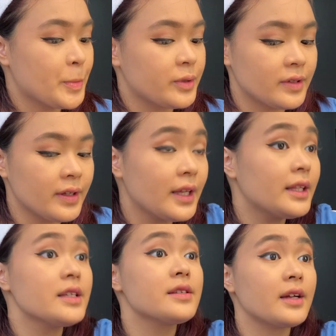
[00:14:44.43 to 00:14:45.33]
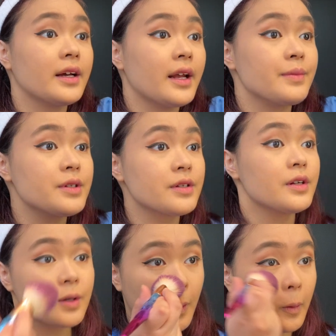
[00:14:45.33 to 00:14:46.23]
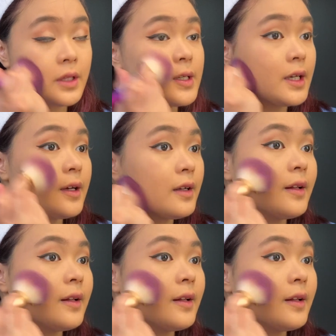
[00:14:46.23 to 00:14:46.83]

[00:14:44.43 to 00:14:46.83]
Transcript: So now that that's done, I'm just gonna once again